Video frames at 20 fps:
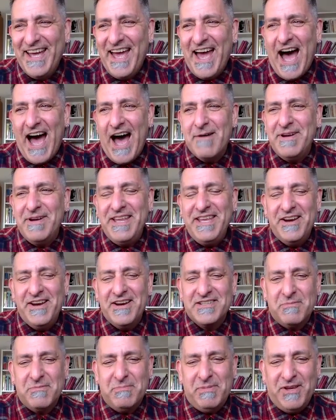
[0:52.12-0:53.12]
How many
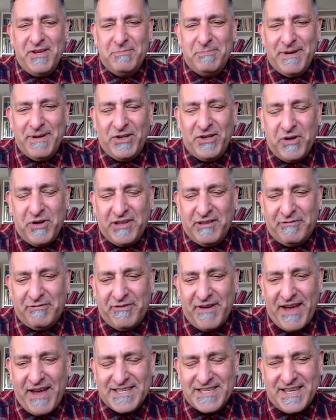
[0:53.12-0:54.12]
years have you been doing the
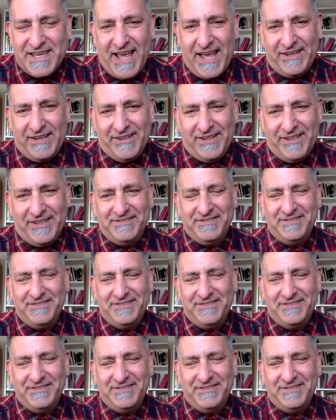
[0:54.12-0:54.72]
fest, Daniel?